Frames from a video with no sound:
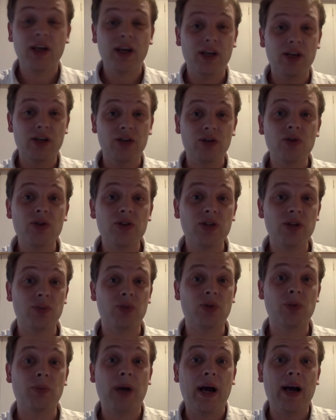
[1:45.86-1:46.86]
and induce them
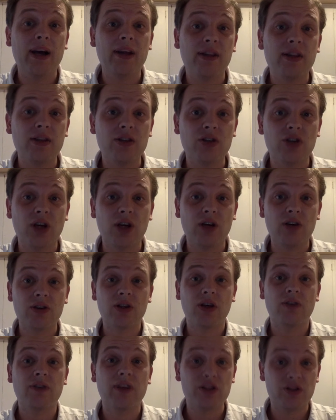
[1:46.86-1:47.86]
to buy these
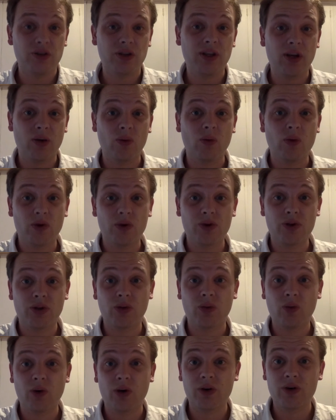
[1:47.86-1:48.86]
shares, eventually get worse
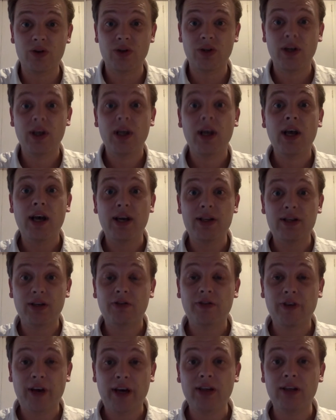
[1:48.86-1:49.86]
and worse, until
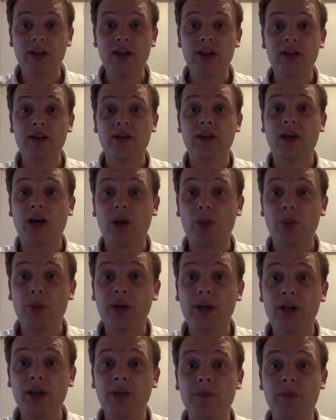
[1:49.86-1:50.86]
finally the
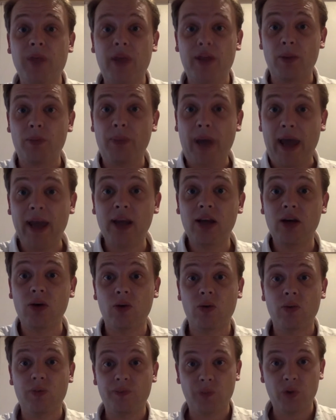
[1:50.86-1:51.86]
company and the bank,
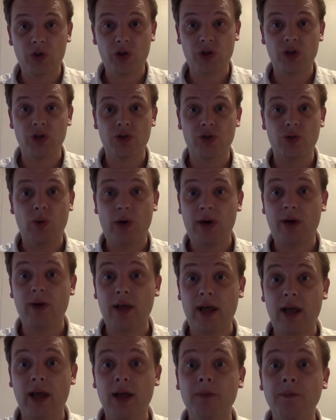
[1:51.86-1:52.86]
which is where
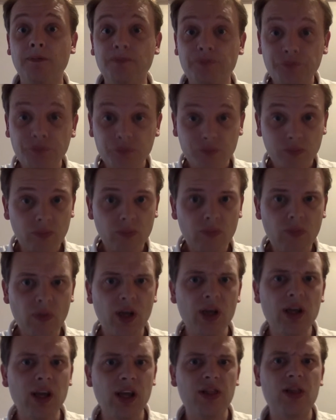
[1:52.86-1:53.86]
they
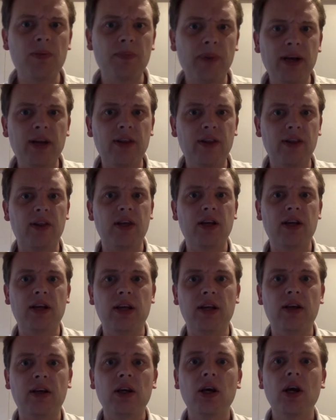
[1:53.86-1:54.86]
get the money that they
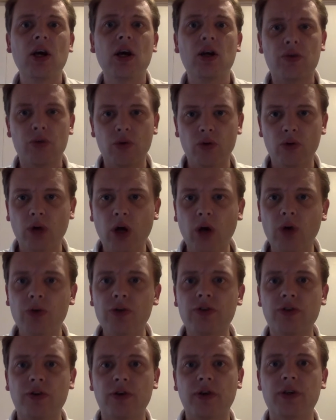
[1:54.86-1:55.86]
need through
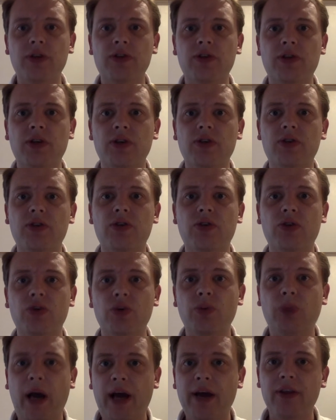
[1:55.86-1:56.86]
loans, for instance, to
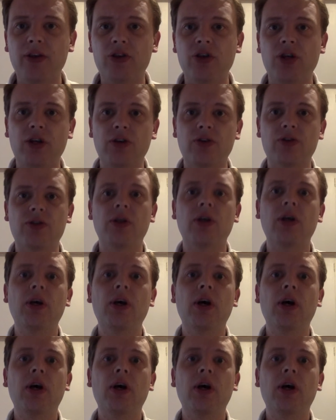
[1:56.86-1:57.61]
buy the shares,